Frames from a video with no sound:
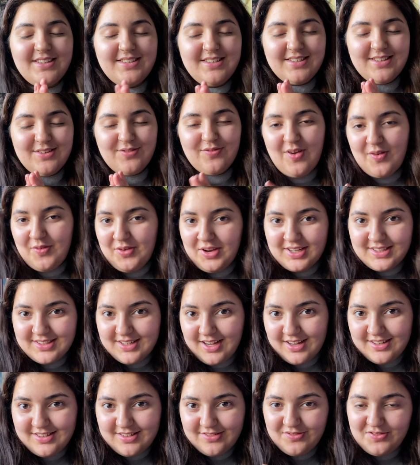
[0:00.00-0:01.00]
is a very
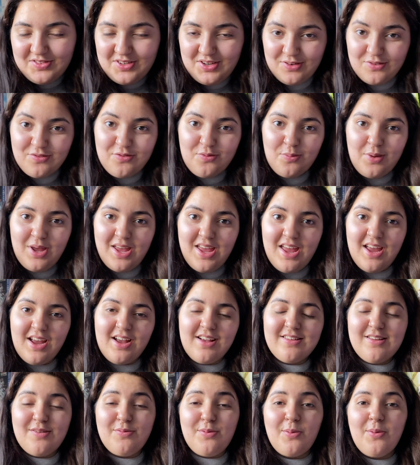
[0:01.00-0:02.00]
exciting video for me because
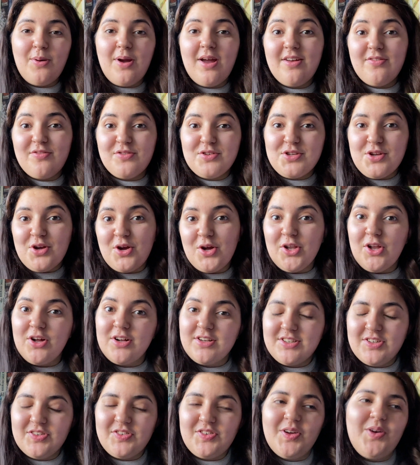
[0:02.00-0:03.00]
I've been waiting for so long
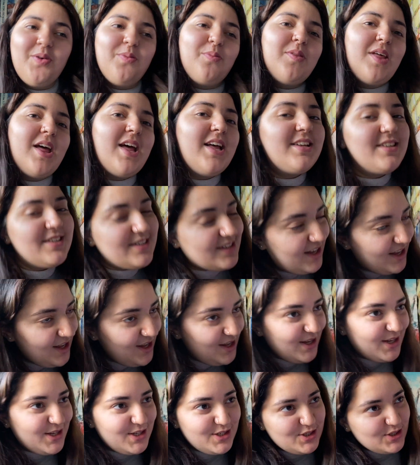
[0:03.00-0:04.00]
to film this.
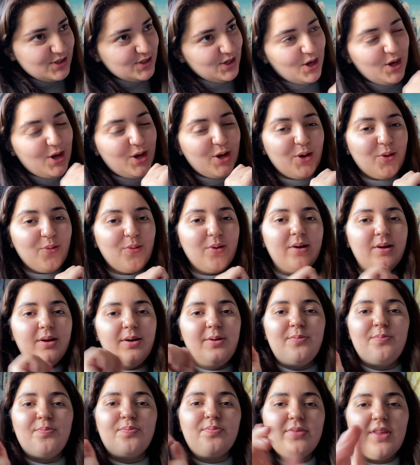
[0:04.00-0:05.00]

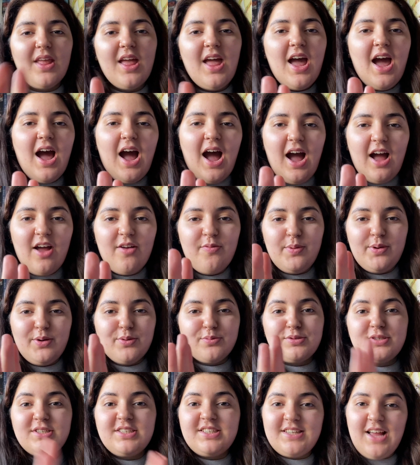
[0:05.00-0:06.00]
So I've been
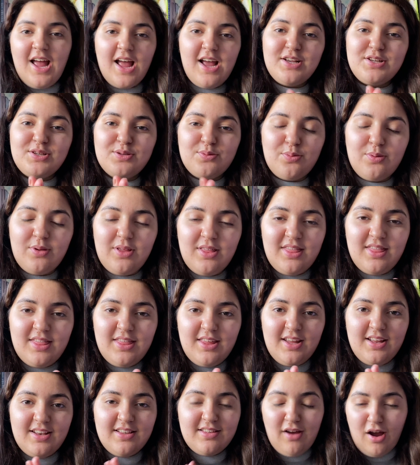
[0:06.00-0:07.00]
obsessed with
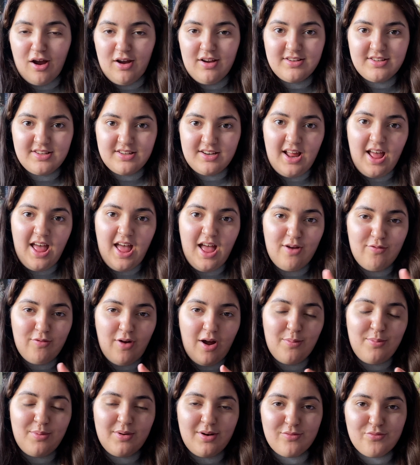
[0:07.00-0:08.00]
the Dyson
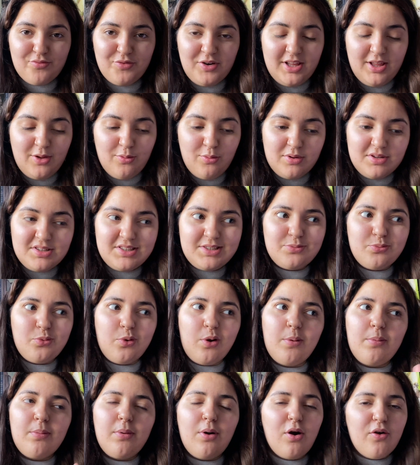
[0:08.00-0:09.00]
Hairwrap and I've really wanted
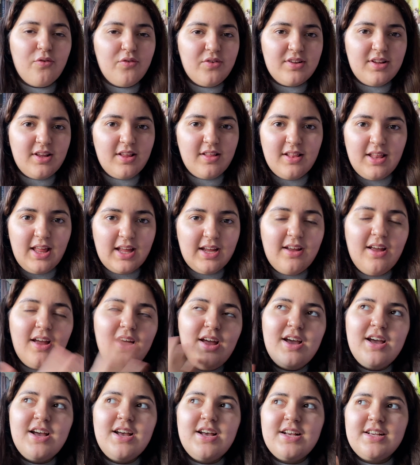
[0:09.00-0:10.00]
one, but obviously they're like
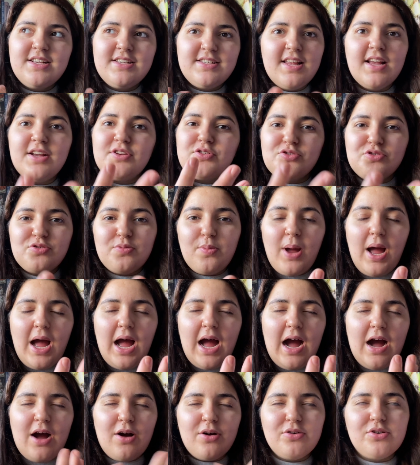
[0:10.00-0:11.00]

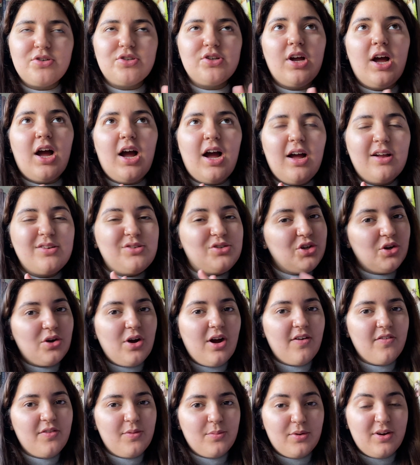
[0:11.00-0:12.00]
£600. I don't
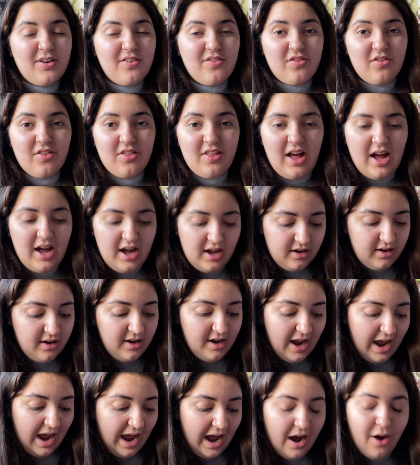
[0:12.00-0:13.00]
have the money for that
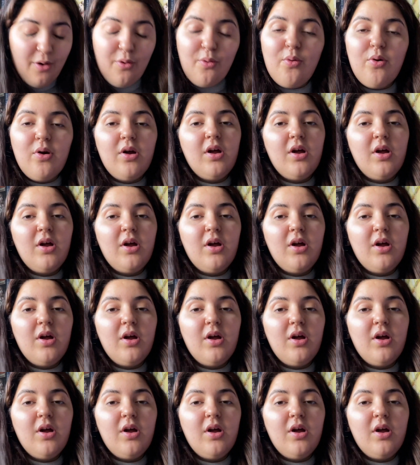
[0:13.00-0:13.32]
now.